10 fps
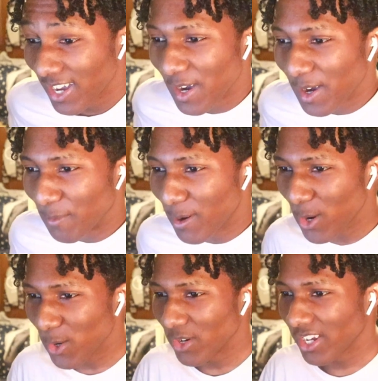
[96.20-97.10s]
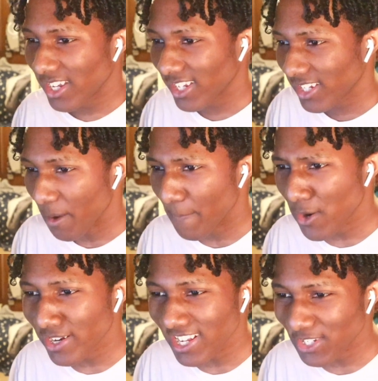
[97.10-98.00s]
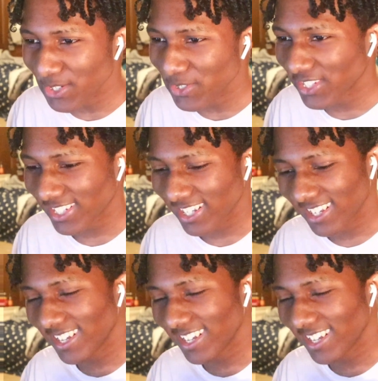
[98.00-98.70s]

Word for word: dude. Bro, booty juice.